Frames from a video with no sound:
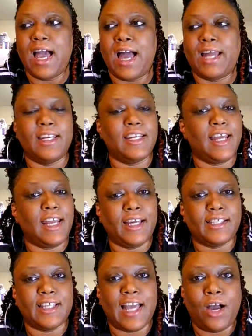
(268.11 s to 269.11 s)
I did not
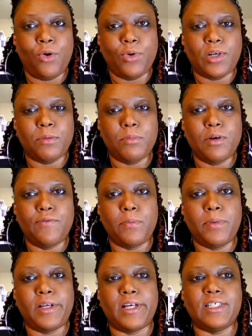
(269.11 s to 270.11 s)
like the outcome of it
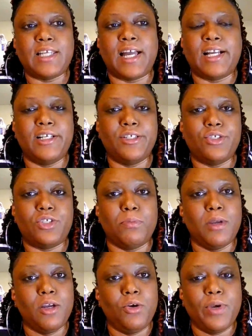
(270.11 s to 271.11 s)
because I couldn't
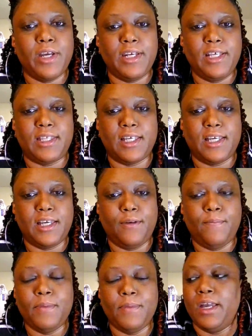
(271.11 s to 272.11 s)
smell anything.